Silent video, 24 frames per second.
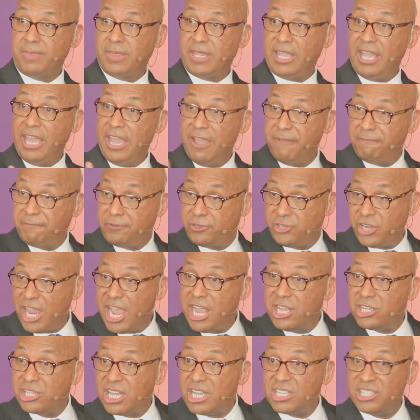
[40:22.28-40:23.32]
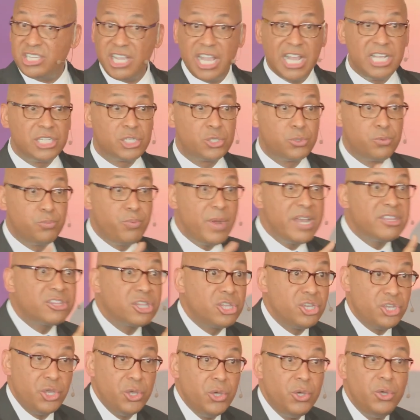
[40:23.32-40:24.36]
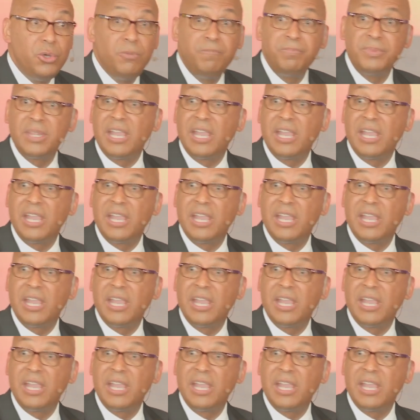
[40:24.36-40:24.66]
If Jesus is with you,